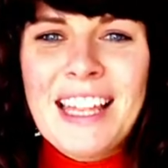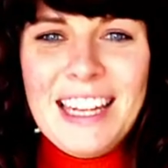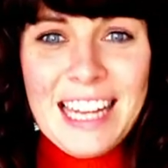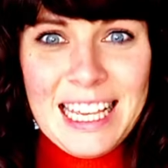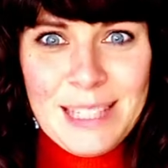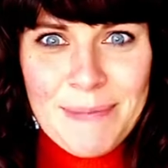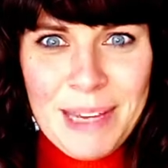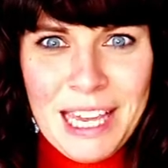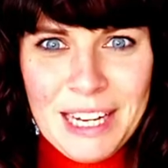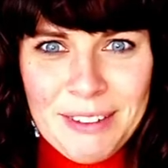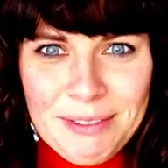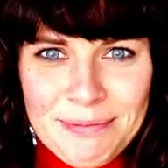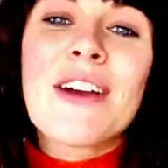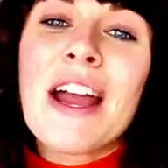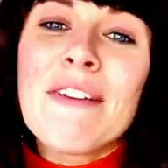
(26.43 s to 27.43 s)
Let's
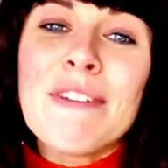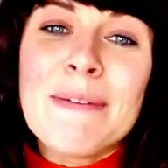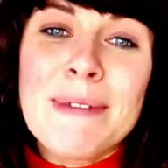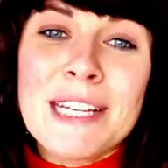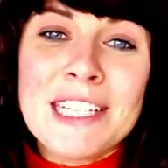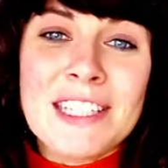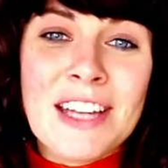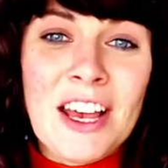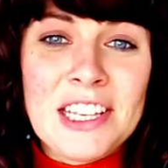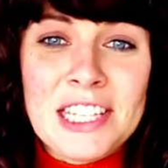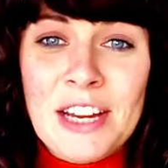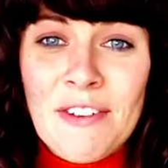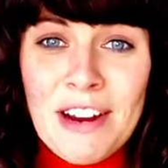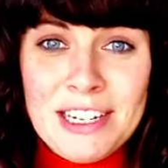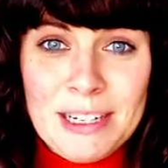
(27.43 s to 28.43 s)
begin. So everybody starts
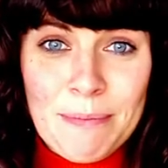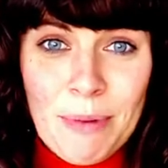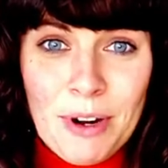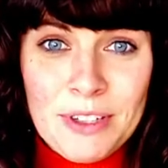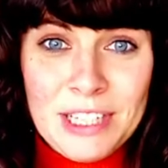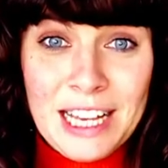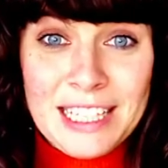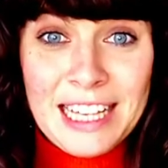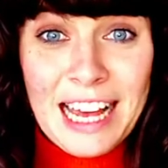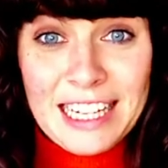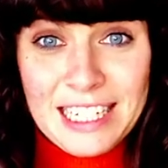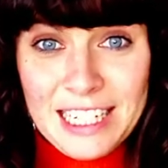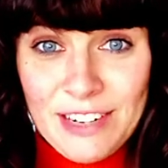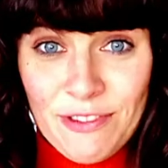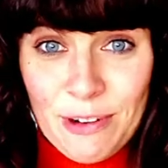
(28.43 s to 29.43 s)
their writing process
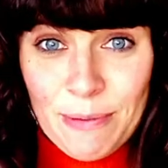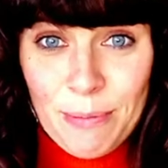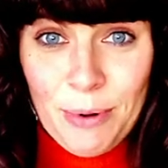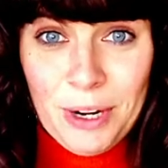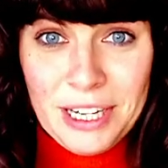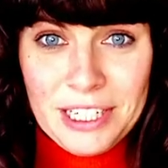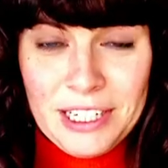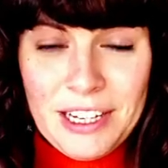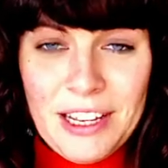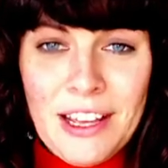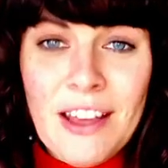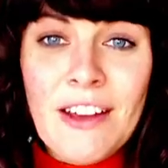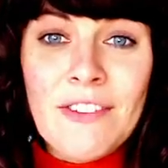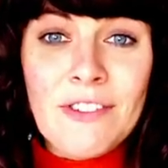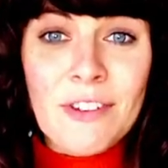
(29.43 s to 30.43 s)
at a different point.
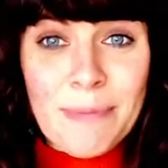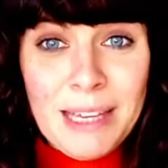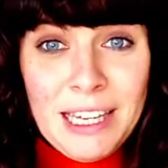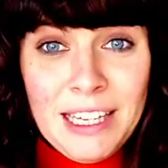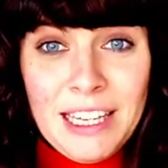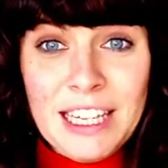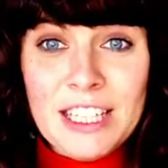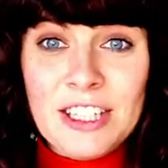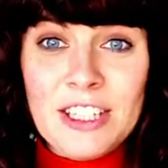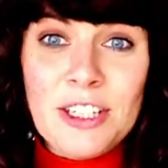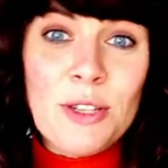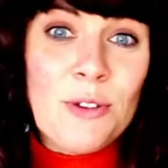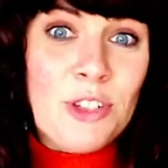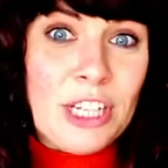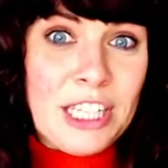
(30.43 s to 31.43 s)
For me, it
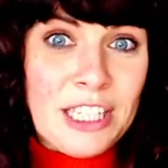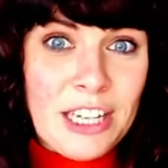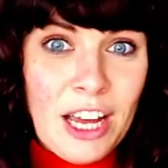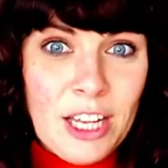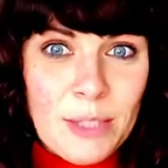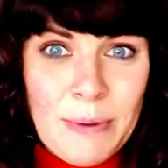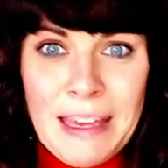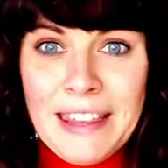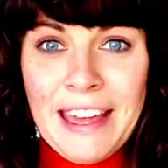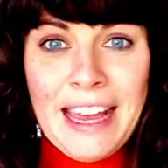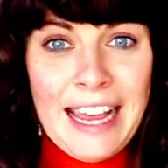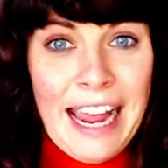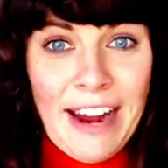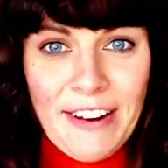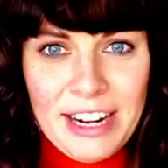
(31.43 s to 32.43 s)
usually starts with a
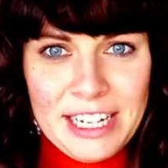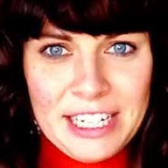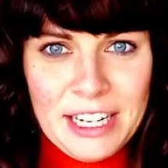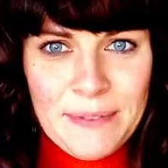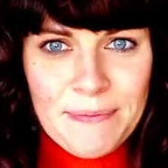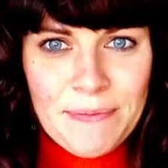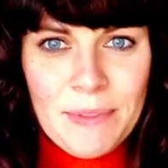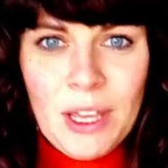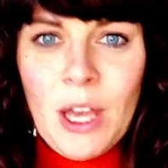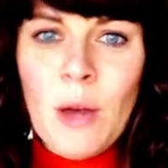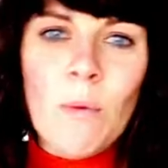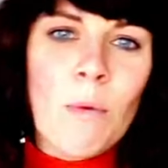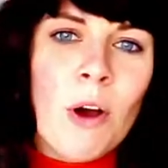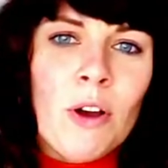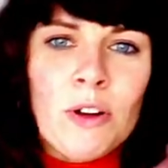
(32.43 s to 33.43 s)
character.
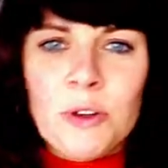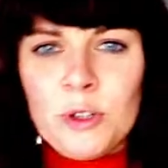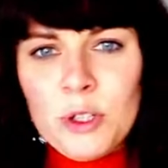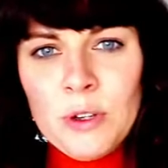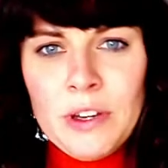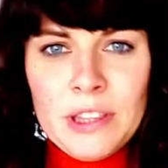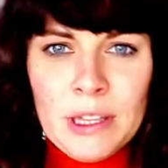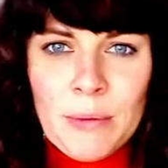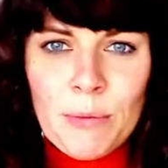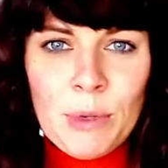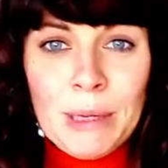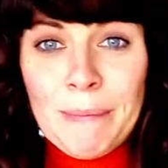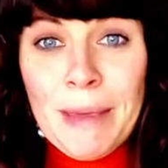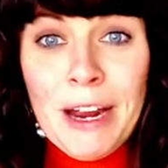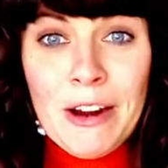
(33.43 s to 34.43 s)
One or two of them
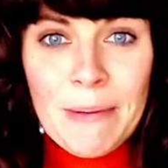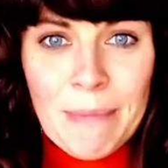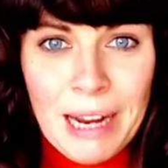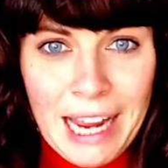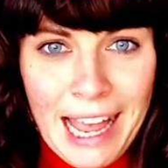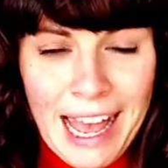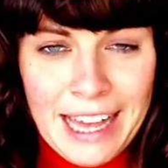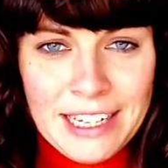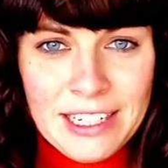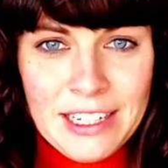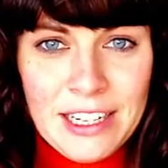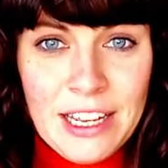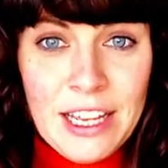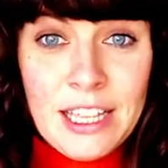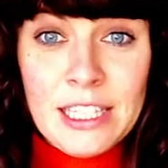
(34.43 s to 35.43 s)
will appear in my head.
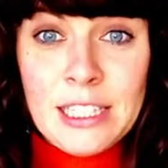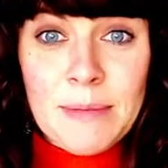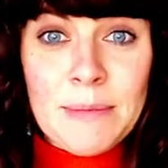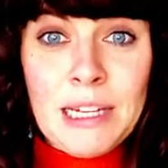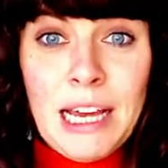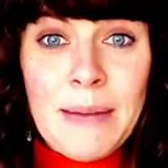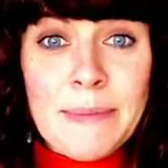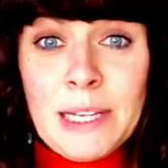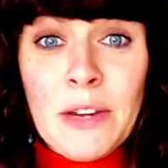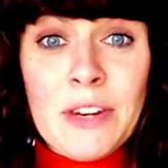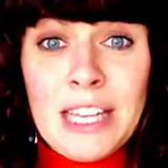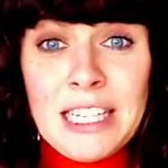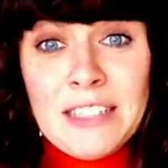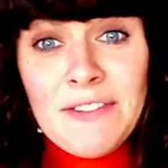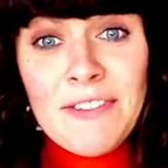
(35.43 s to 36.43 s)
Sometimes I
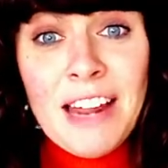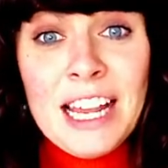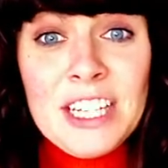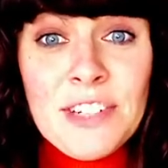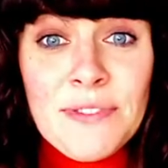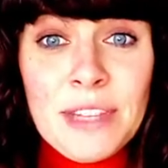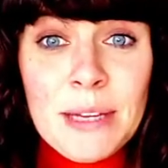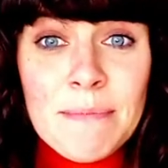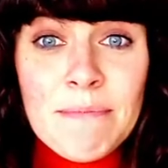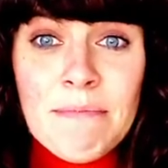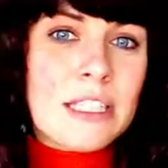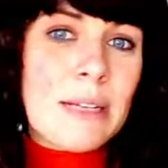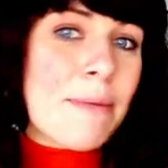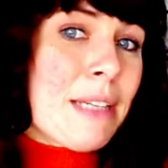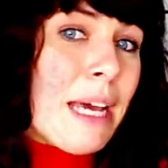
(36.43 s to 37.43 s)
only get a flash of them,
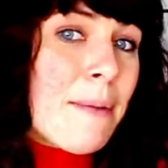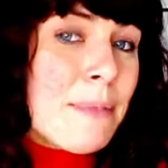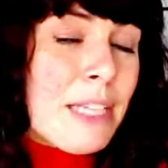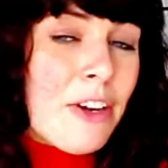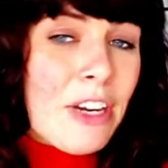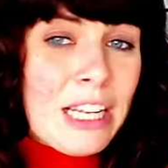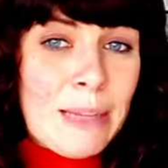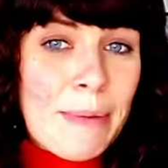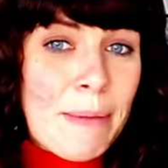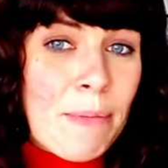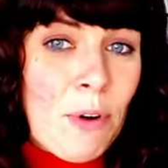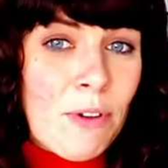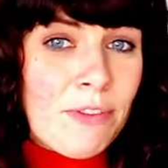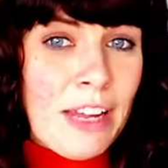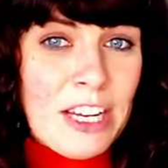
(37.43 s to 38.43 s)
sometimes they're a little bit
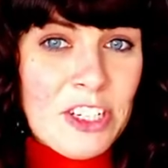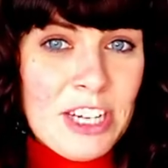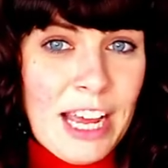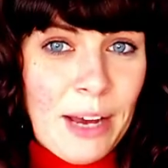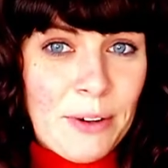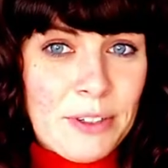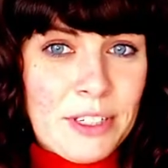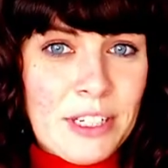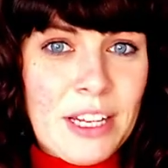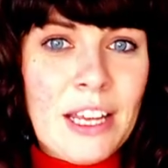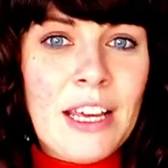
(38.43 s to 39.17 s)
more fleshed out.